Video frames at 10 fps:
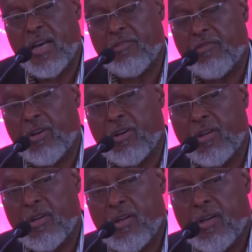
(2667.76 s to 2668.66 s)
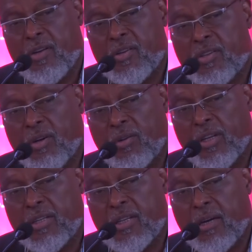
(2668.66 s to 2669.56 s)
effort, so
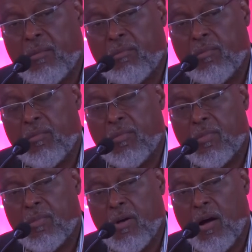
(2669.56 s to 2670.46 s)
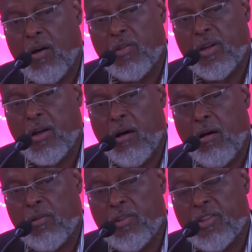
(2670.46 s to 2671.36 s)
that all
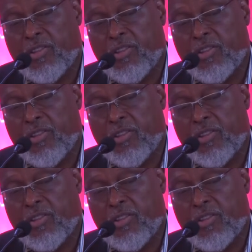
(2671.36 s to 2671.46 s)
the